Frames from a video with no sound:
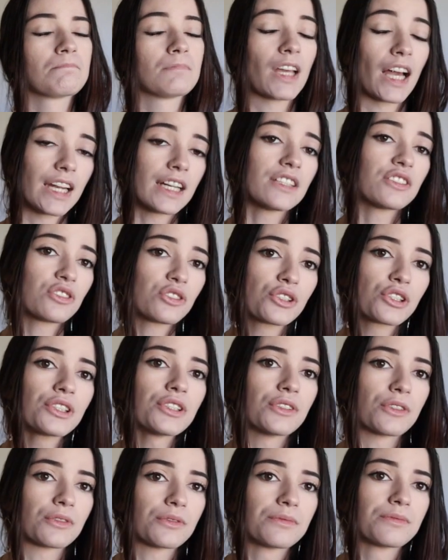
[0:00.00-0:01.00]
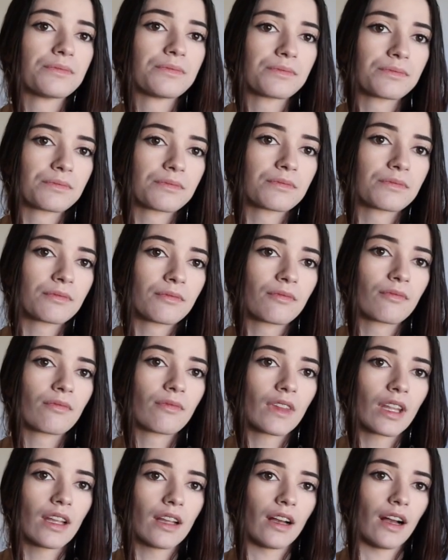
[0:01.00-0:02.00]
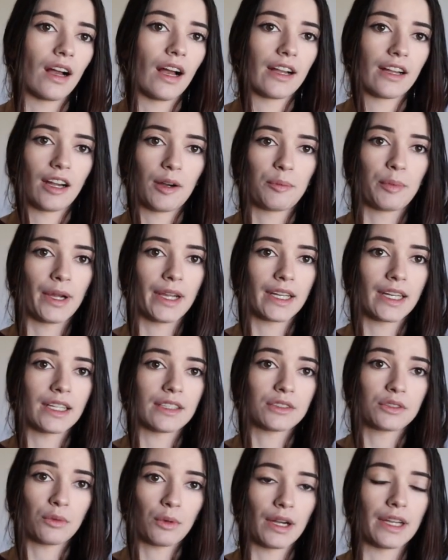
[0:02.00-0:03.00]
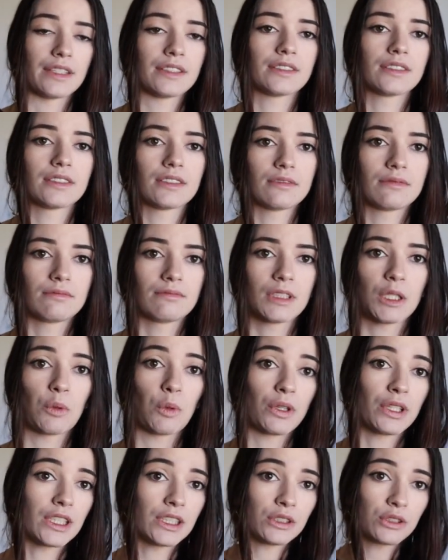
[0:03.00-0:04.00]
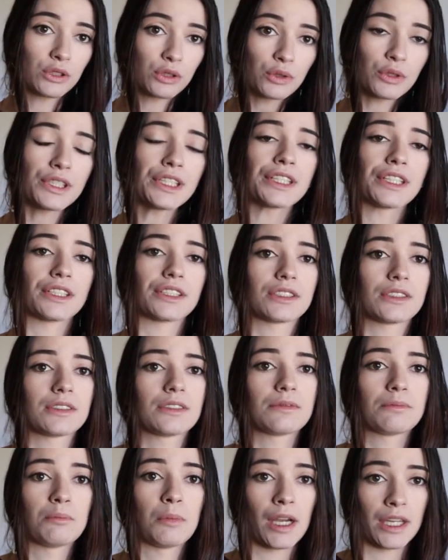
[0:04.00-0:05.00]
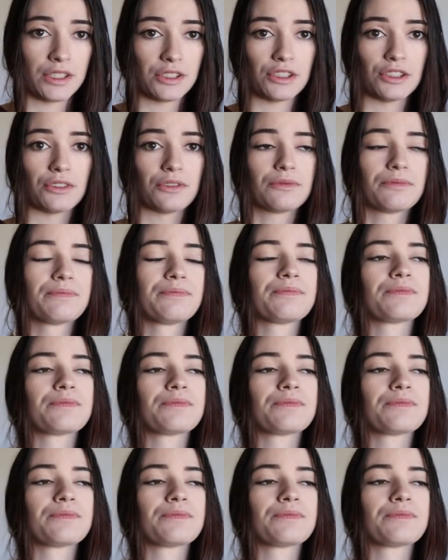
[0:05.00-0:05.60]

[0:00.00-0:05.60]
that is true. I got pregnant twice, within 2 years, mind you.